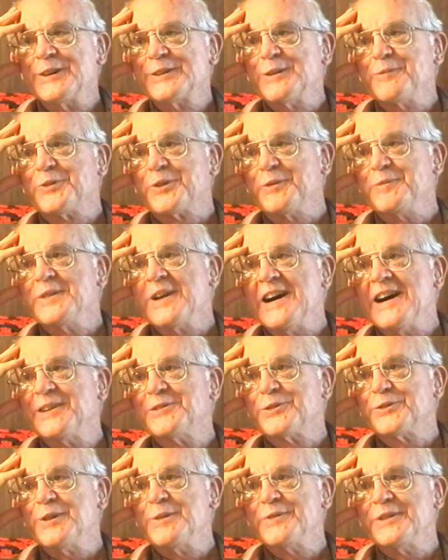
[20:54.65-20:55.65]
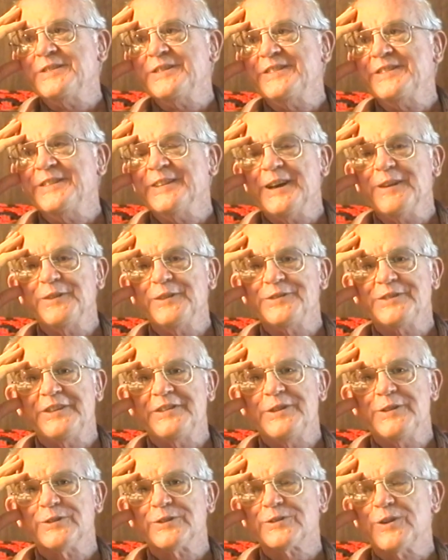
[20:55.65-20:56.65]
she'd hooked up some guys or something,
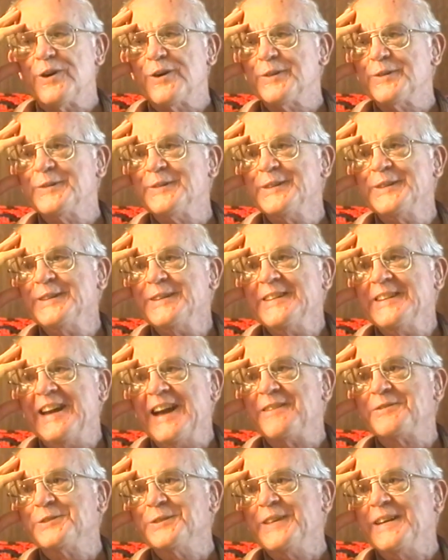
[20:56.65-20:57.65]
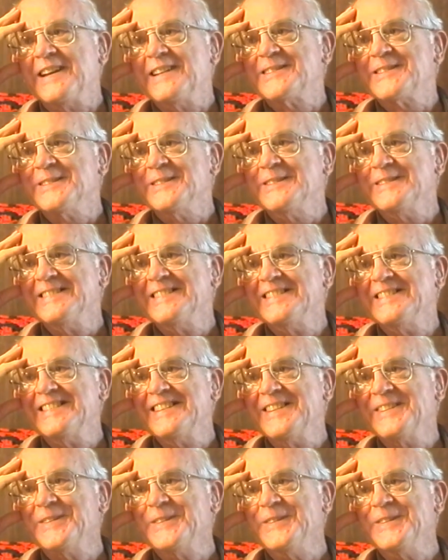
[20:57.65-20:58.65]
and Evelyn never saw her after
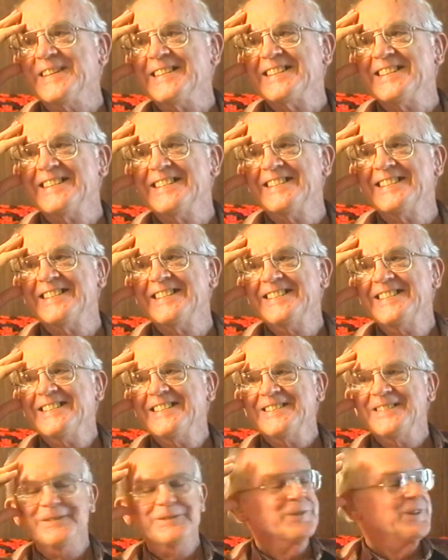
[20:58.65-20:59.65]
that. So, what? Uh, oh,